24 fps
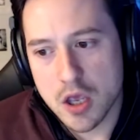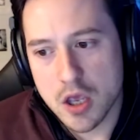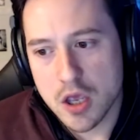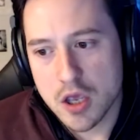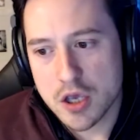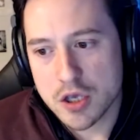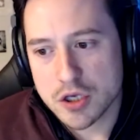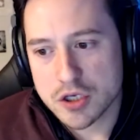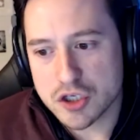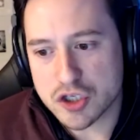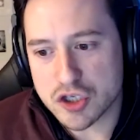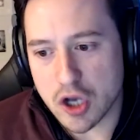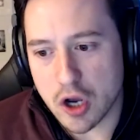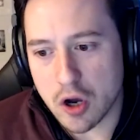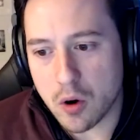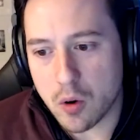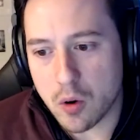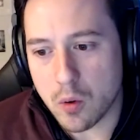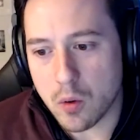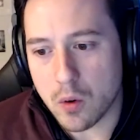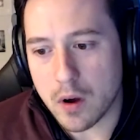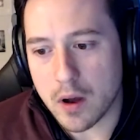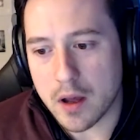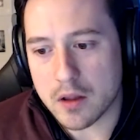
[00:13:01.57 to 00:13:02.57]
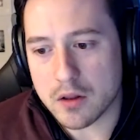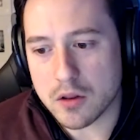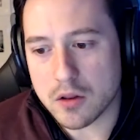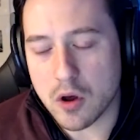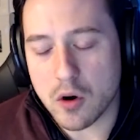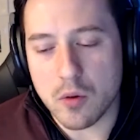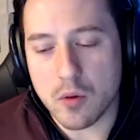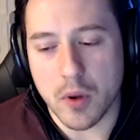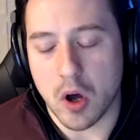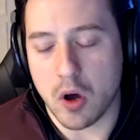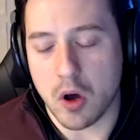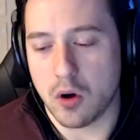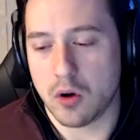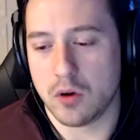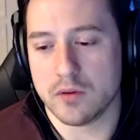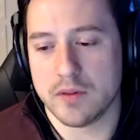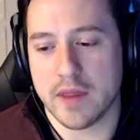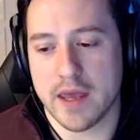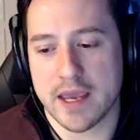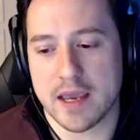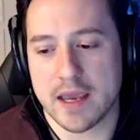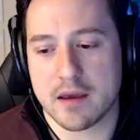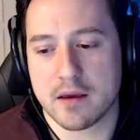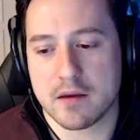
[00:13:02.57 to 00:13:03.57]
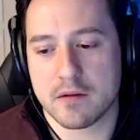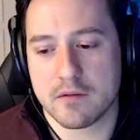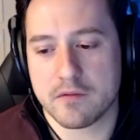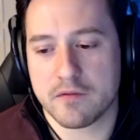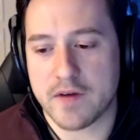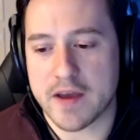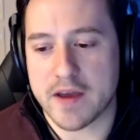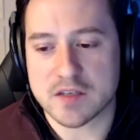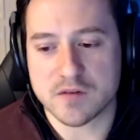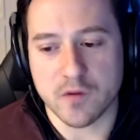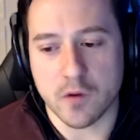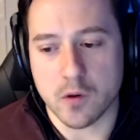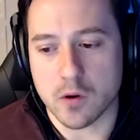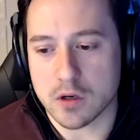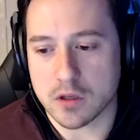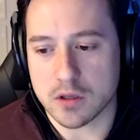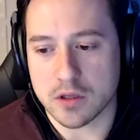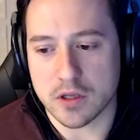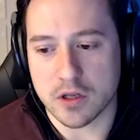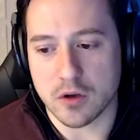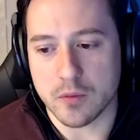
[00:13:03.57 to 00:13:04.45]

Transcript: So lo and behold, fast forward a little